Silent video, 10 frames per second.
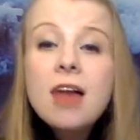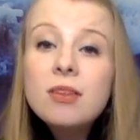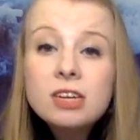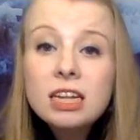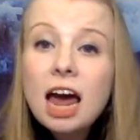
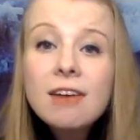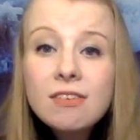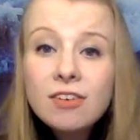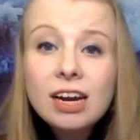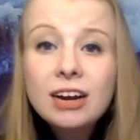There's a lot of
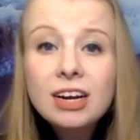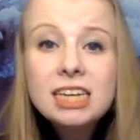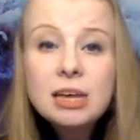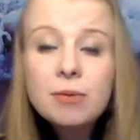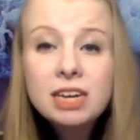different areas
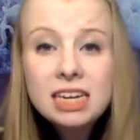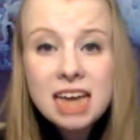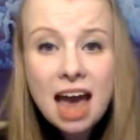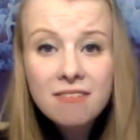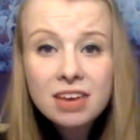that we need
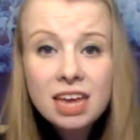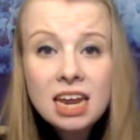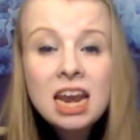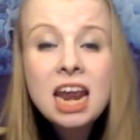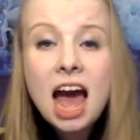to advocate
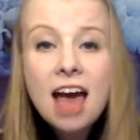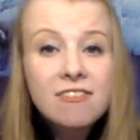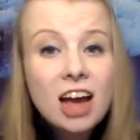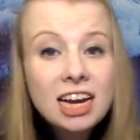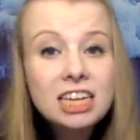in, and I
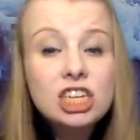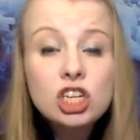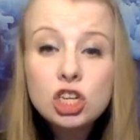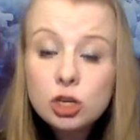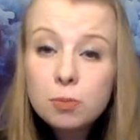find it
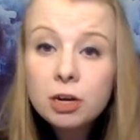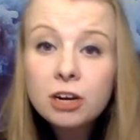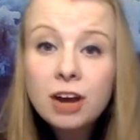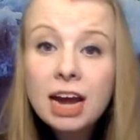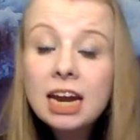super
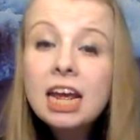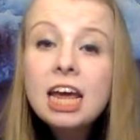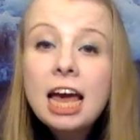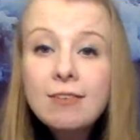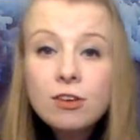great
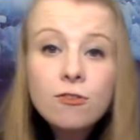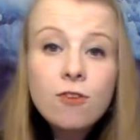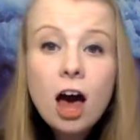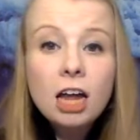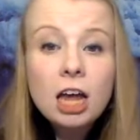if you
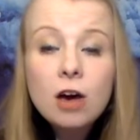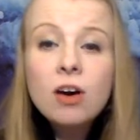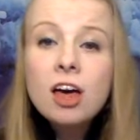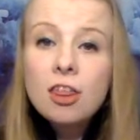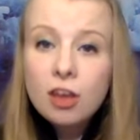follow
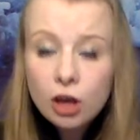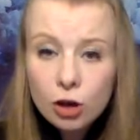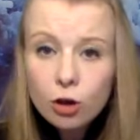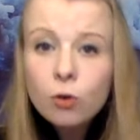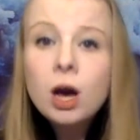the
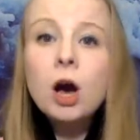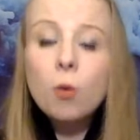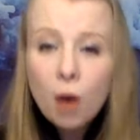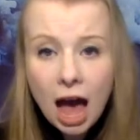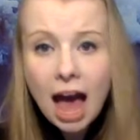who,
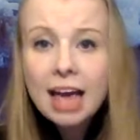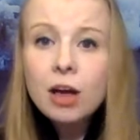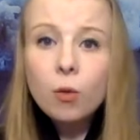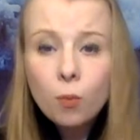why,